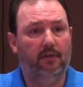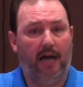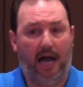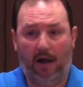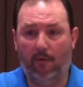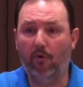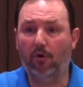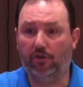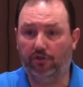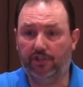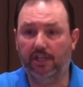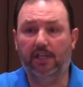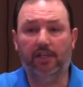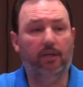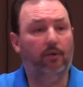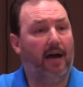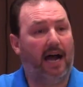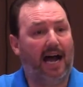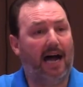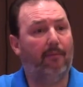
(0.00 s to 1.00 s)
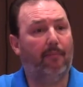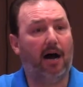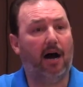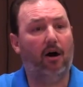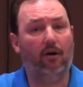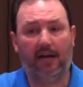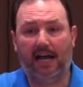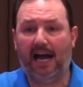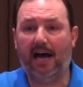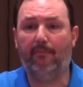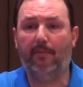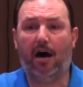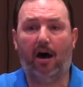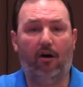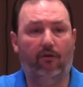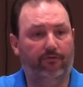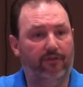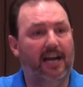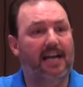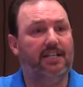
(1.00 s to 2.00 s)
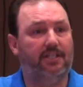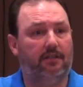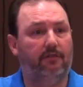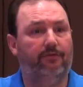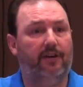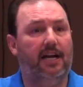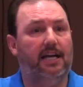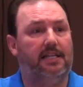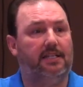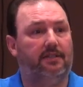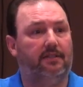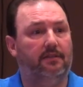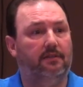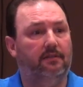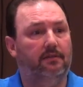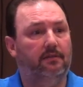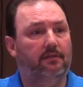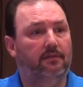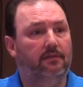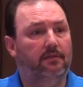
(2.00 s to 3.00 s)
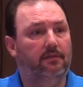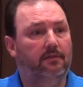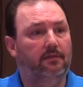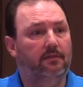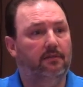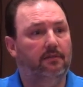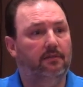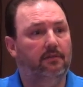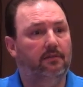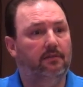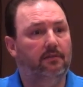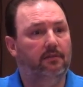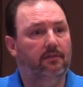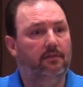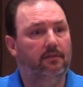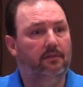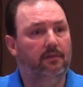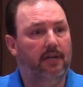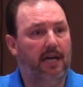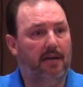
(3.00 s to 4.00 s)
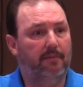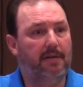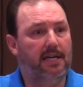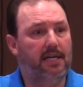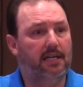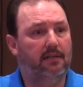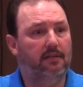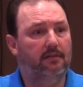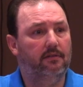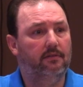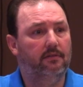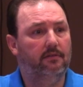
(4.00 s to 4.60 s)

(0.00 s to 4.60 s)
I want to see you eyeball to eyeball, face to face. Amen?